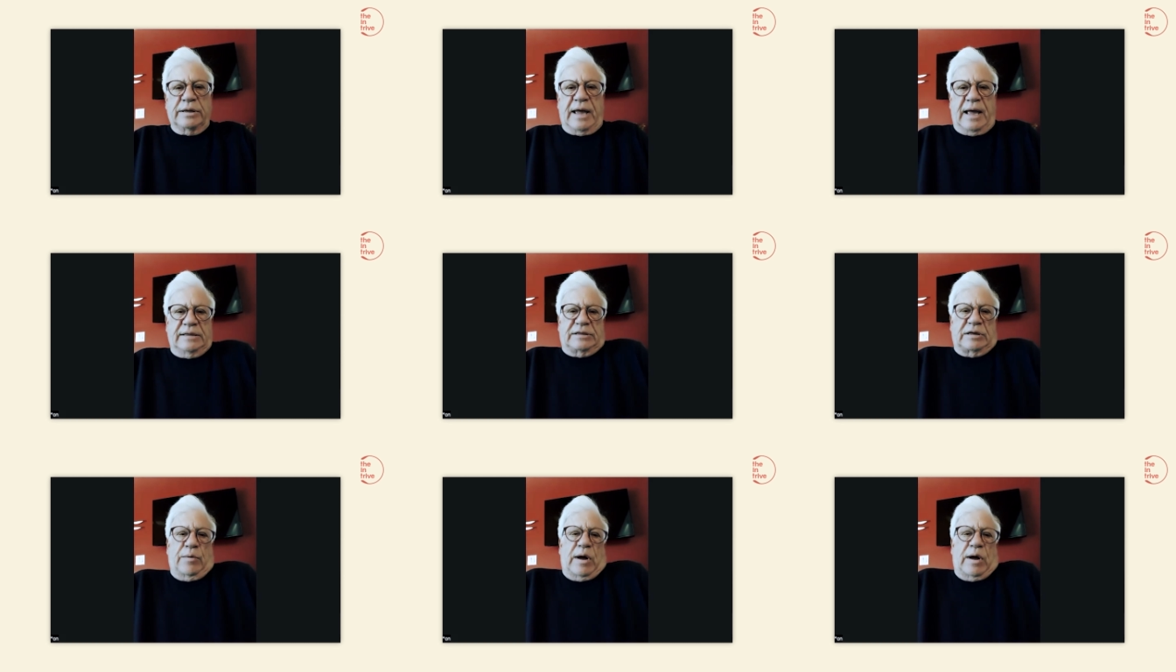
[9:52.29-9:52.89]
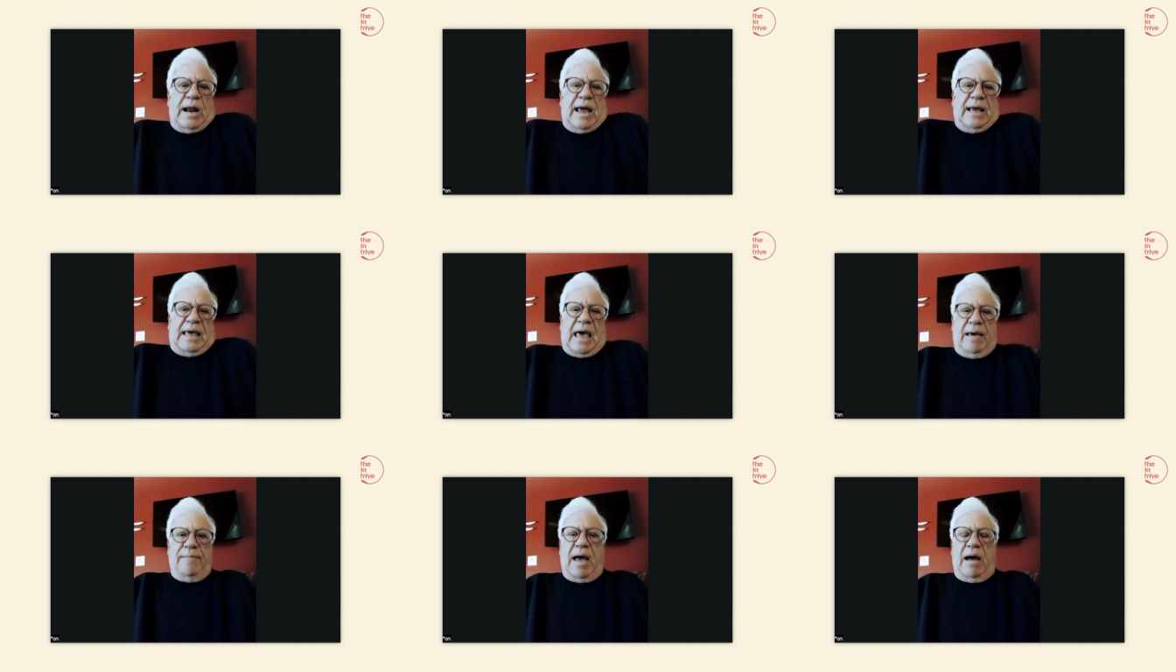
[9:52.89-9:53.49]
And so when I
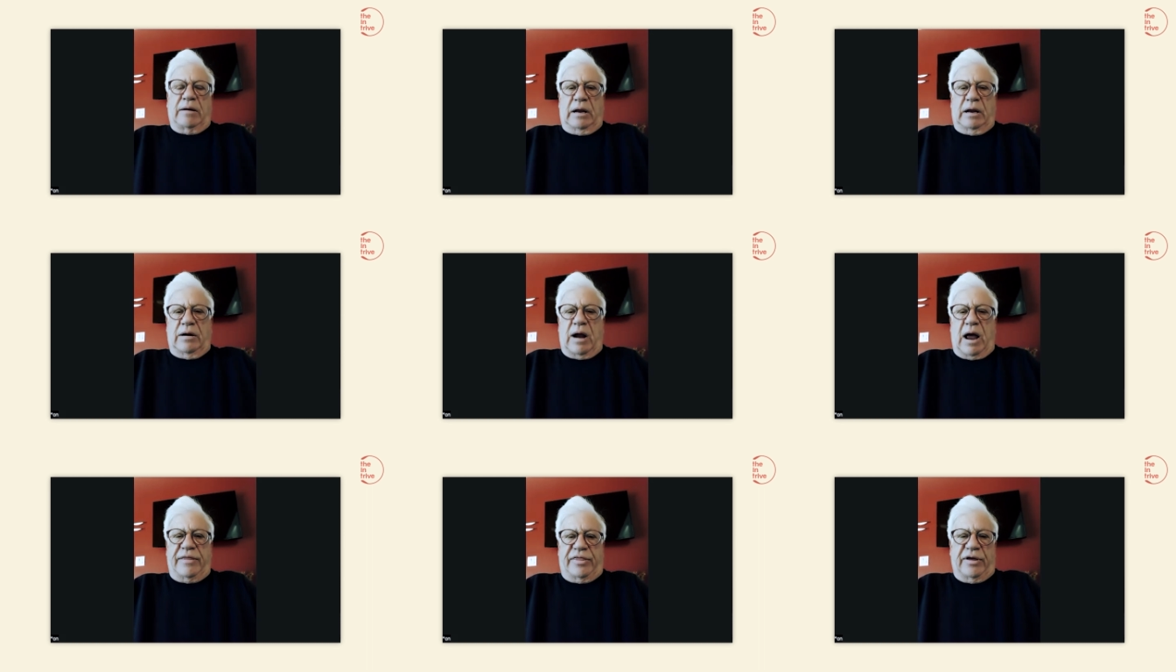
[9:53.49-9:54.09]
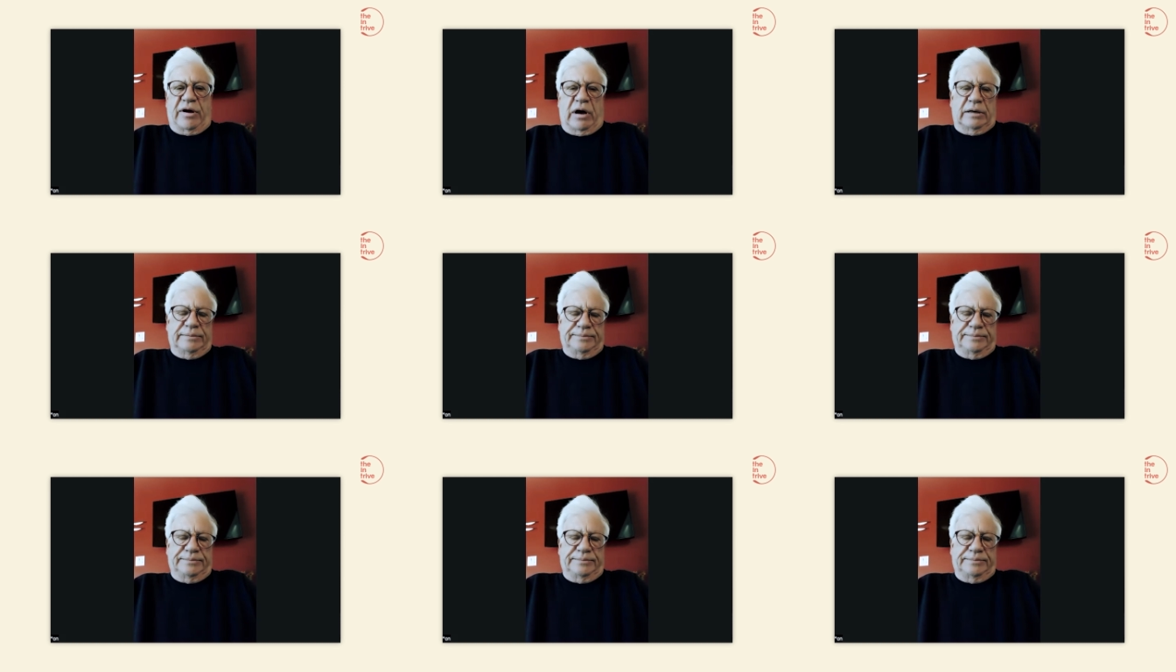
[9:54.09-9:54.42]
came out here, I thought,